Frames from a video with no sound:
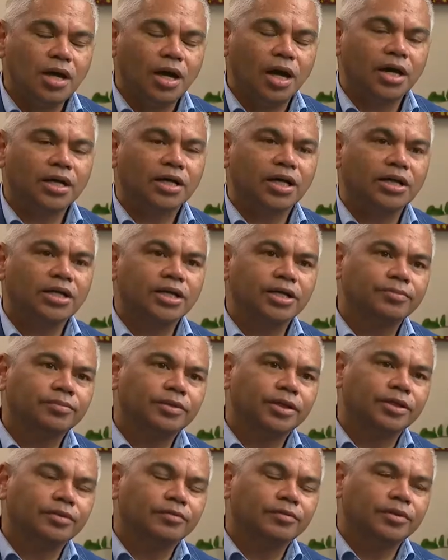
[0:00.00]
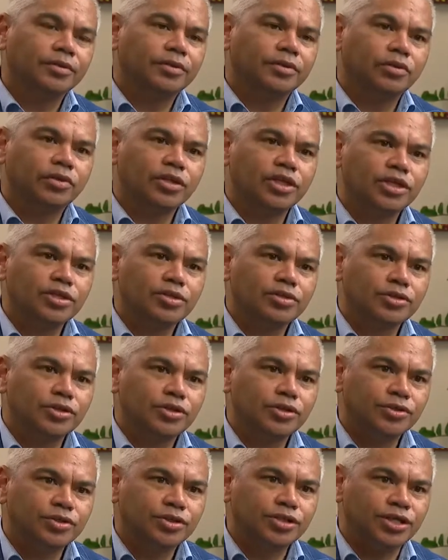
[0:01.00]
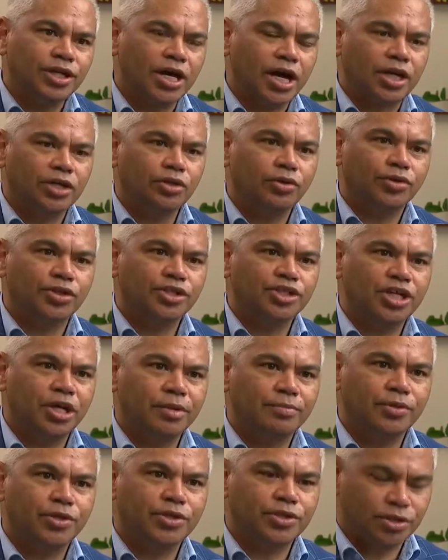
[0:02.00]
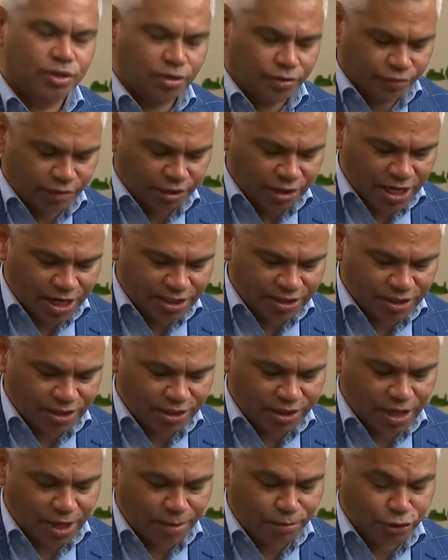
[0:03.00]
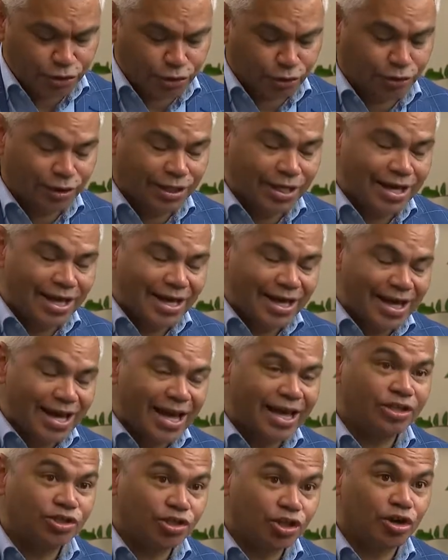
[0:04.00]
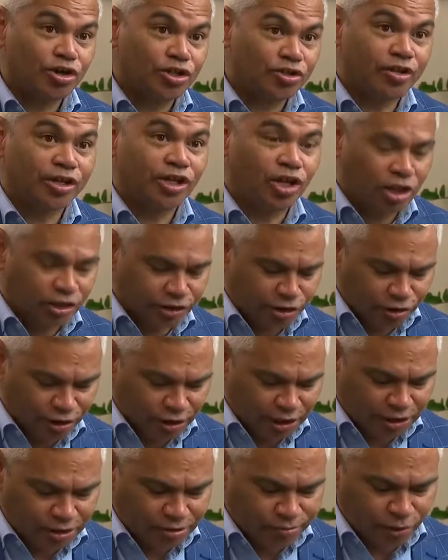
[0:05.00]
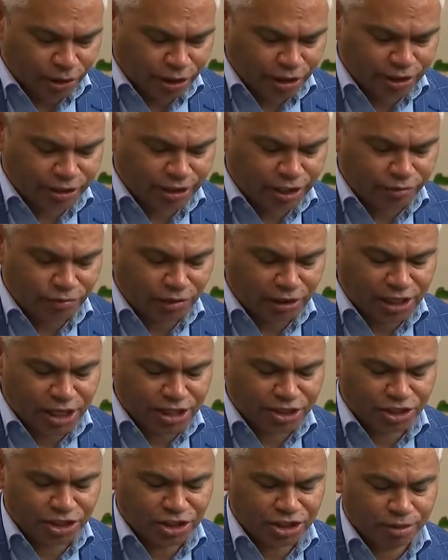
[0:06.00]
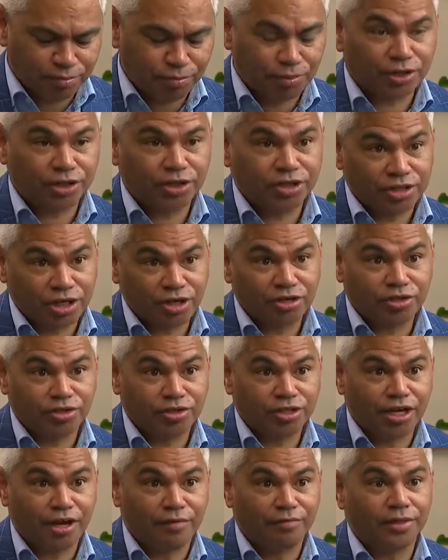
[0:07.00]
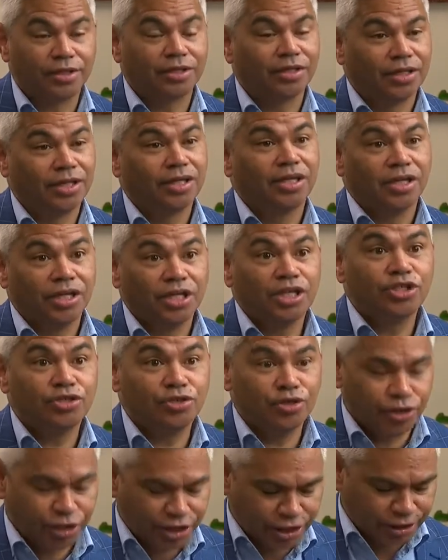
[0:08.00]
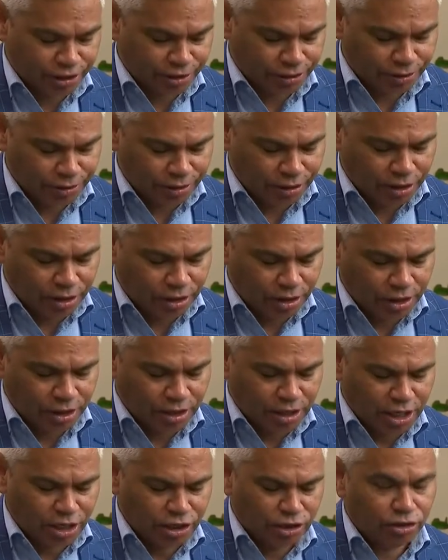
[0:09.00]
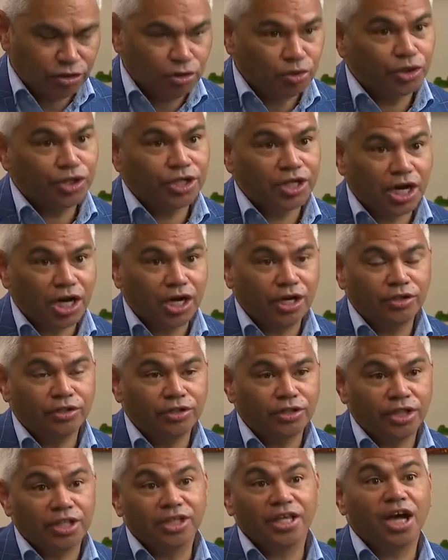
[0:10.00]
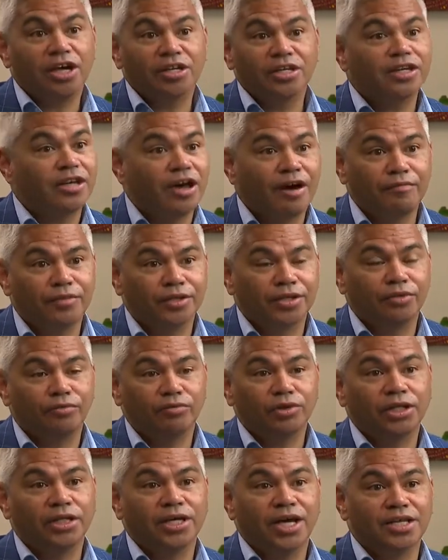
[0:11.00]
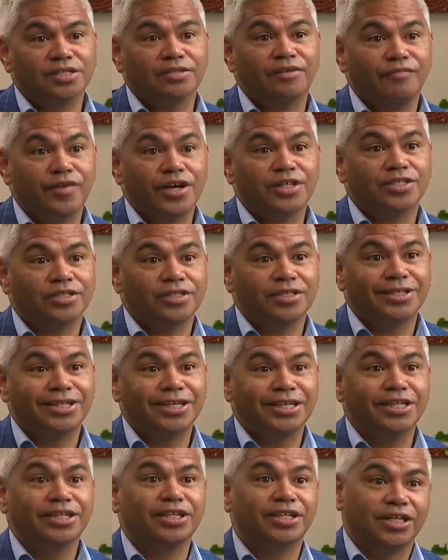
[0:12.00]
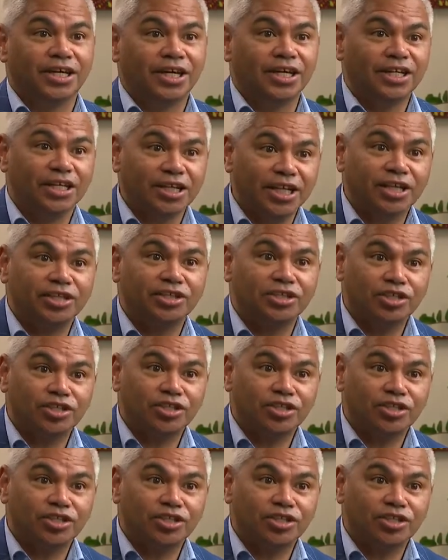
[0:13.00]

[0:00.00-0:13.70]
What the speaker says: Okay, now looking to today, you're the chairperson of the ACT Aboriginal and Torres Strait Islander elected body, and that relationship with the Territory Government is unique. And they're the only government that really has invested in an elected